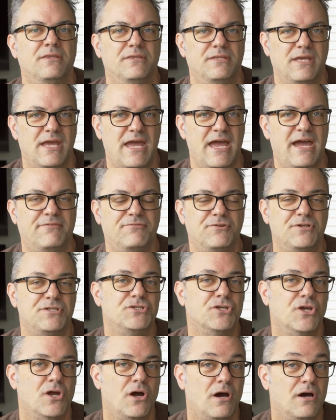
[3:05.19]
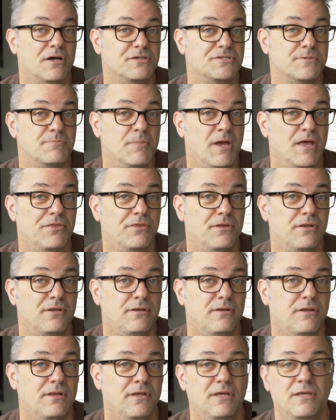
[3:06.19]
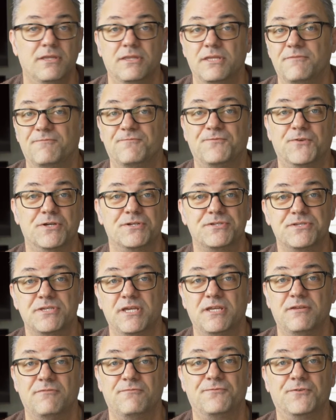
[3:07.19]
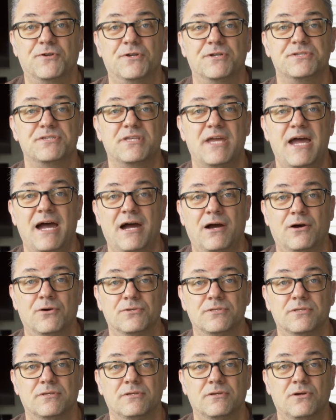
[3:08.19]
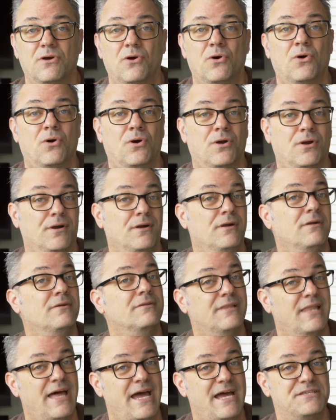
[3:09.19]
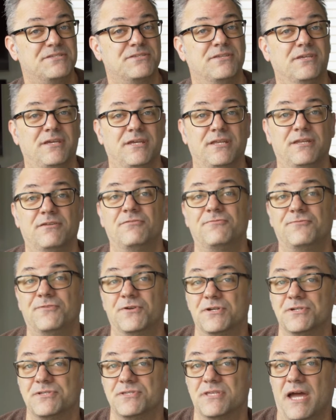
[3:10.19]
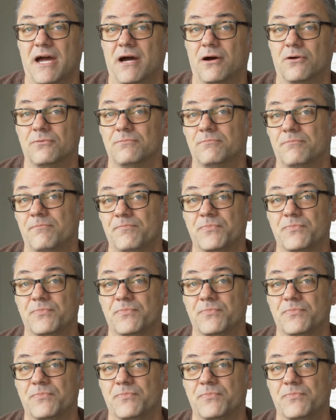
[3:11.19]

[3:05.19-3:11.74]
the average cost method, the first in, first out, or last in, first out.